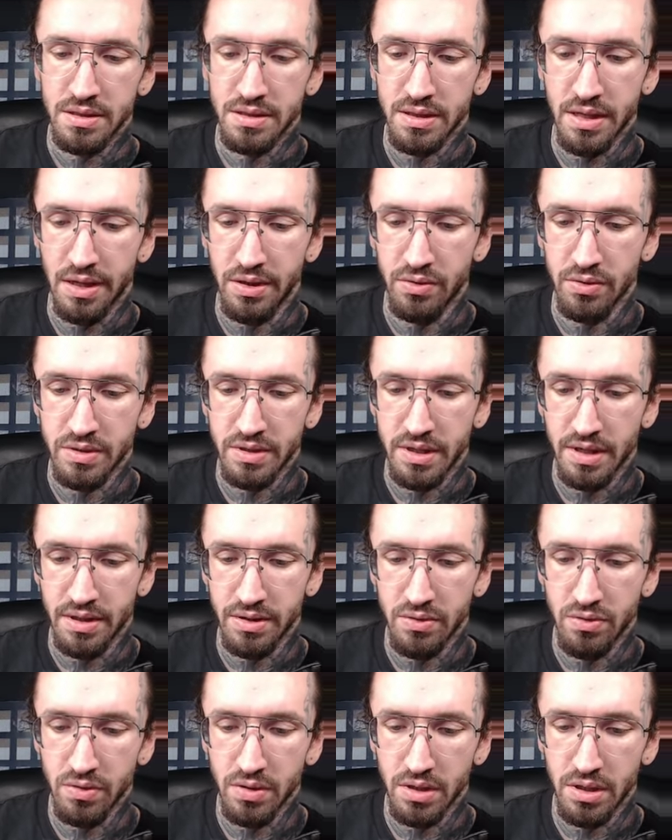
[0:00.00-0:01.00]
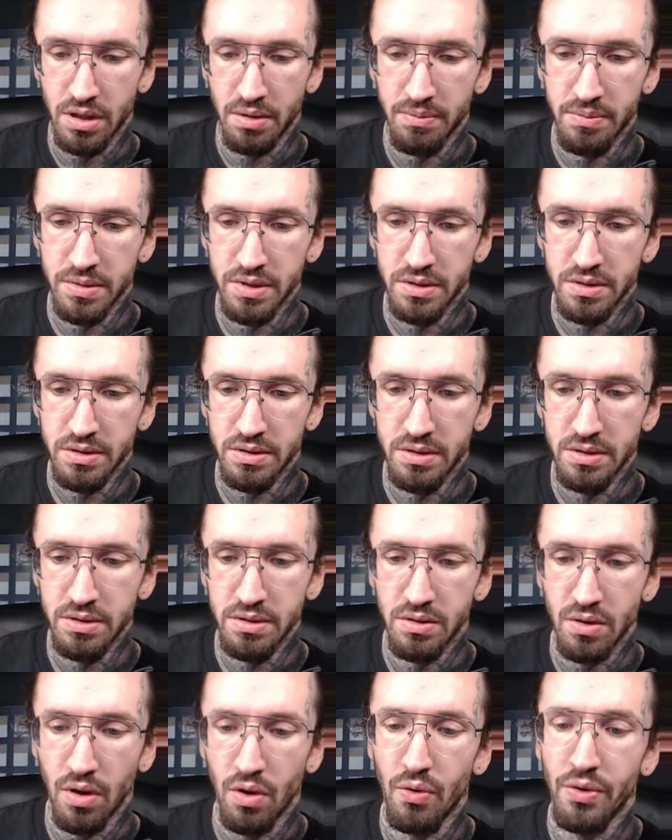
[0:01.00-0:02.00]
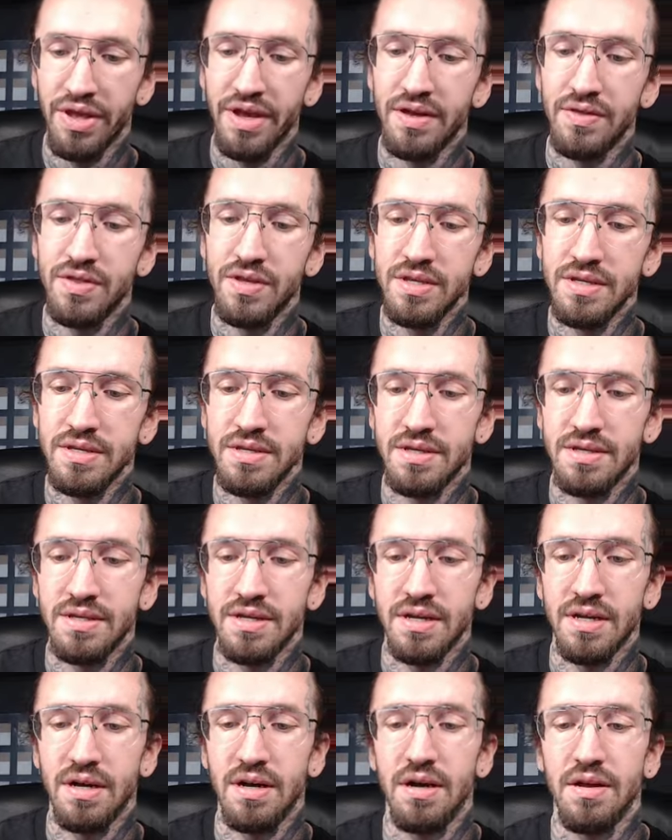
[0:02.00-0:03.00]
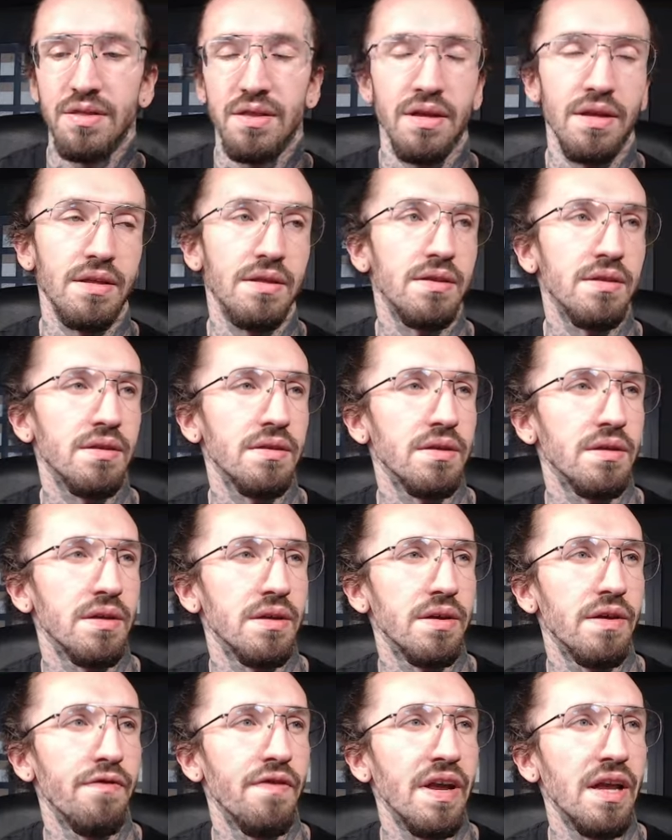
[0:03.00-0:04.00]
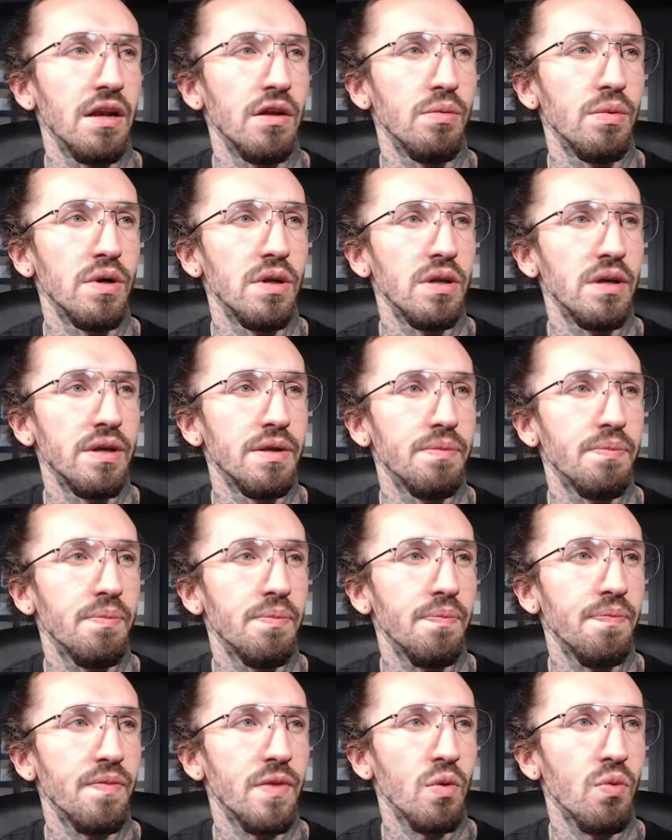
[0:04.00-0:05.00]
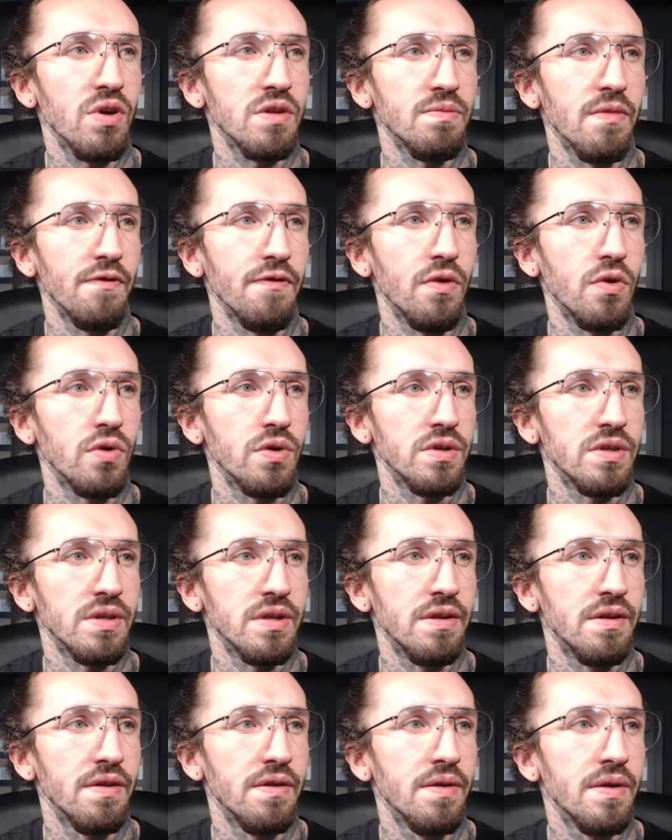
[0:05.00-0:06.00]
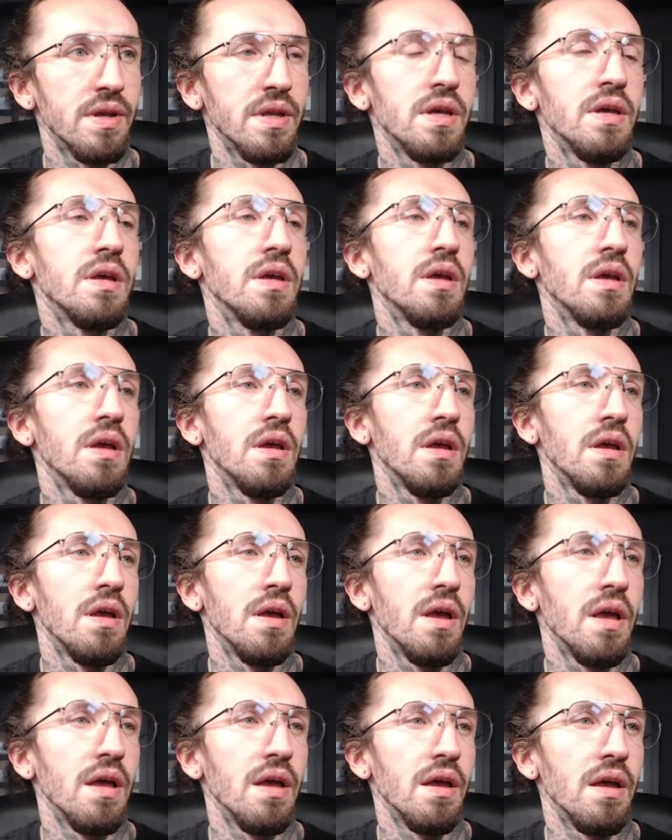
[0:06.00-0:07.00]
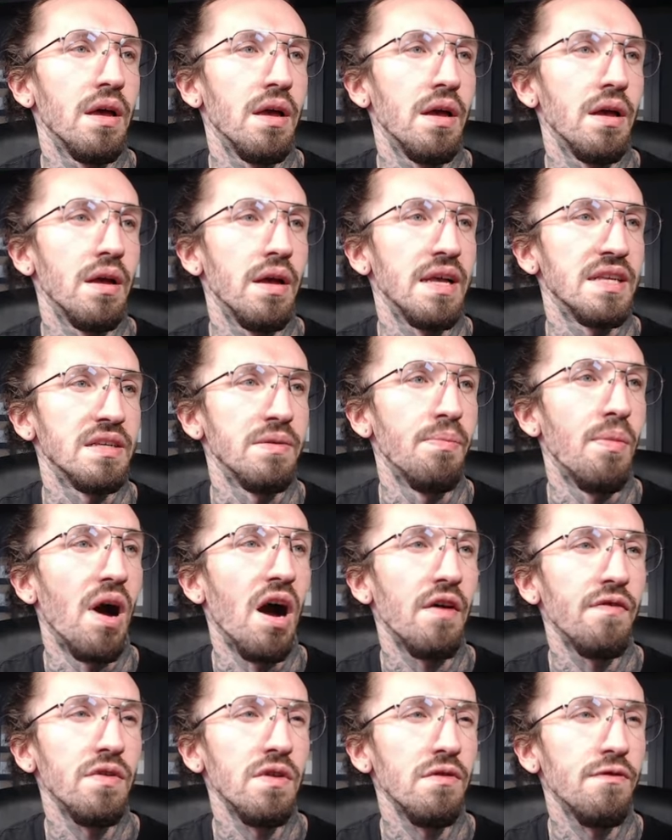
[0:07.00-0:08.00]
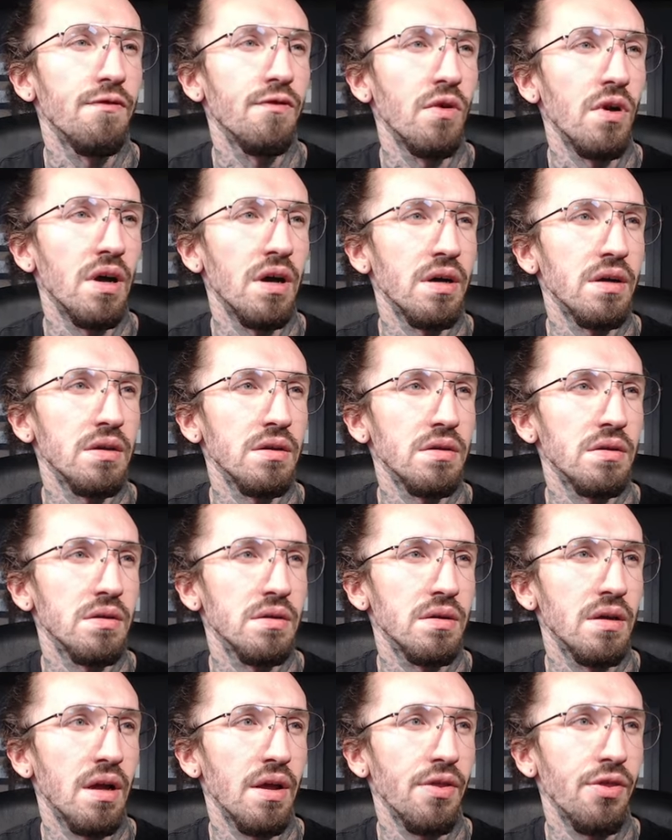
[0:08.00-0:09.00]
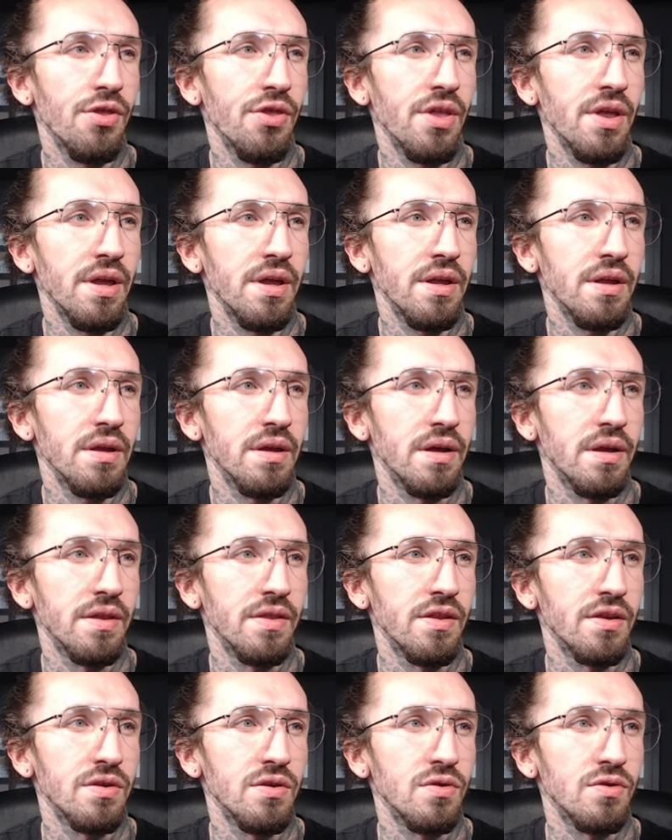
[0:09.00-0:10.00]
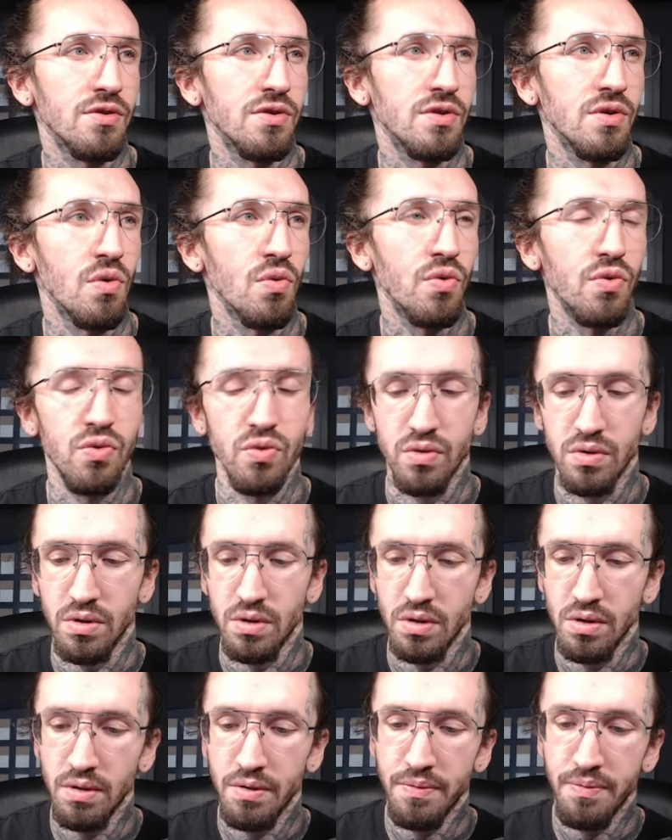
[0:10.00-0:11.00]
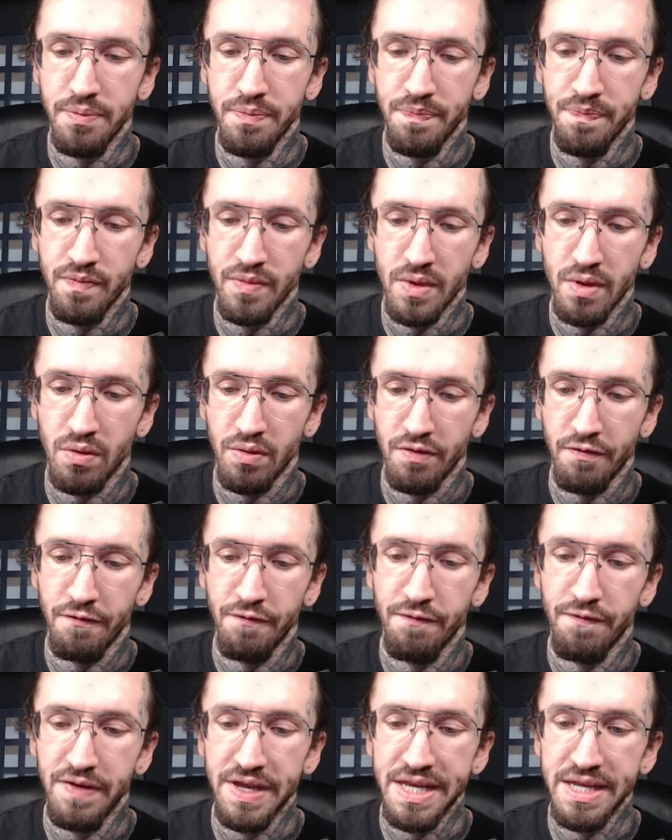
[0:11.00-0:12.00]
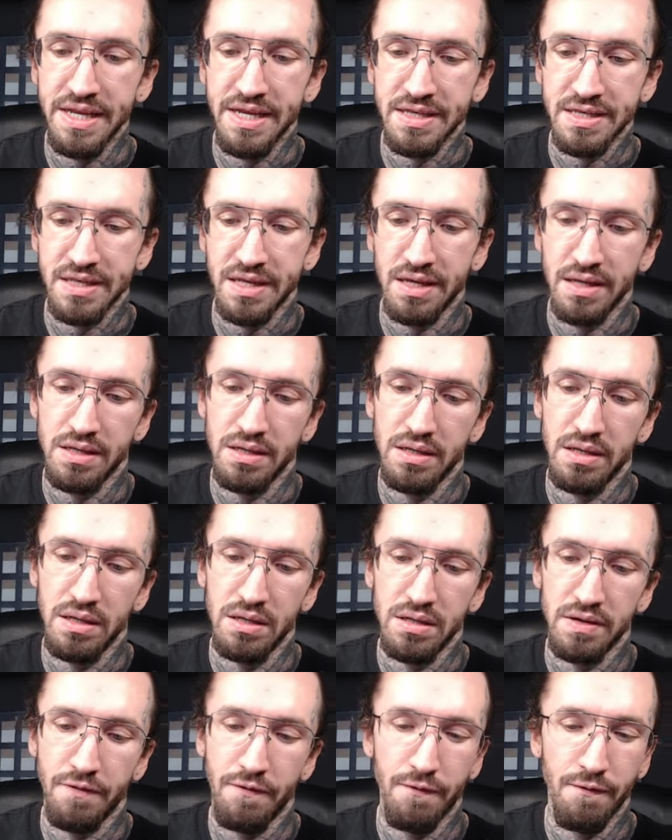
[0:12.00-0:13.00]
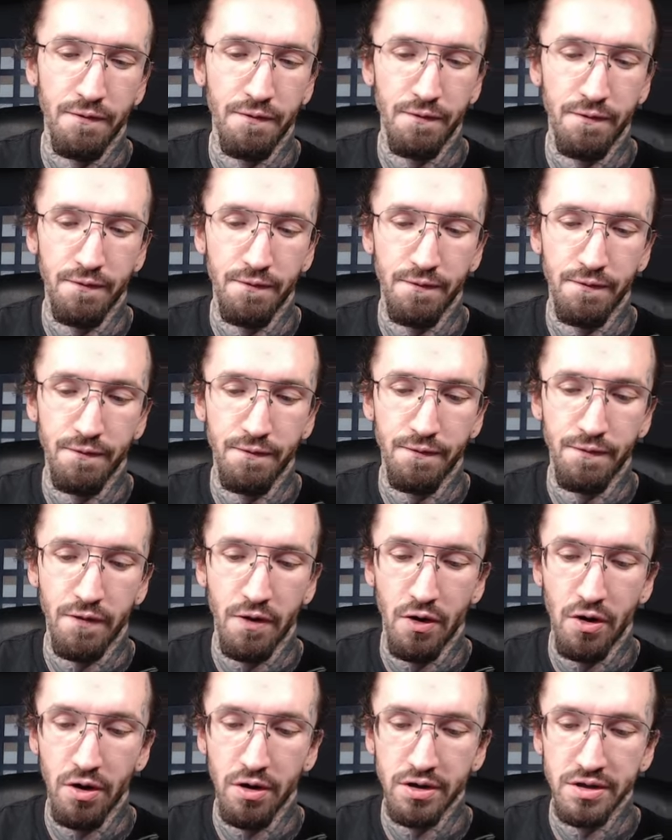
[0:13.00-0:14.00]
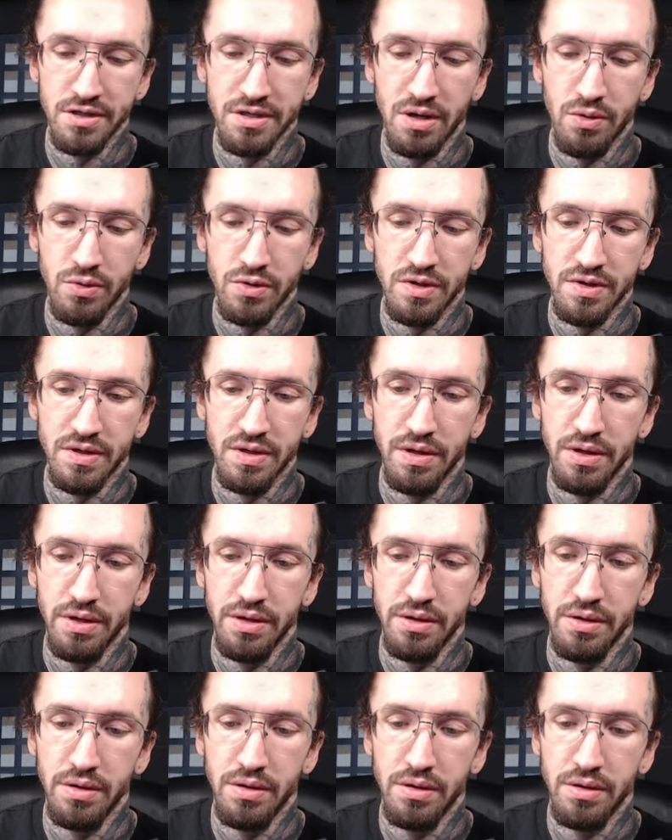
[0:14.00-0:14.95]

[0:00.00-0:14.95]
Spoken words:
Skyhold Kaiko. Come in. Oh, yeah. This is a card that's available in... Where's my focus? In... as a Marvel full art, I think. And this looks so cool. The phoenix and the fox, I would say.